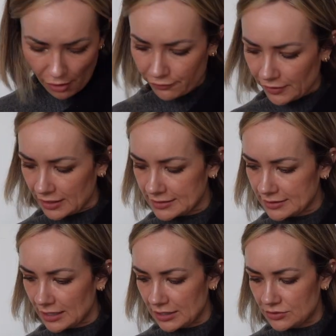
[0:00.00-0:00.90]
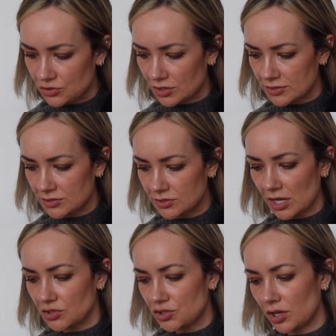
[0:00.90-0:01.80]
outfits. It's just
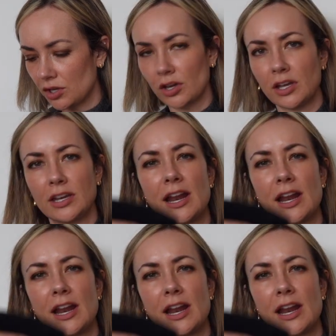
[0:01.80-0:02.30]
such a good, it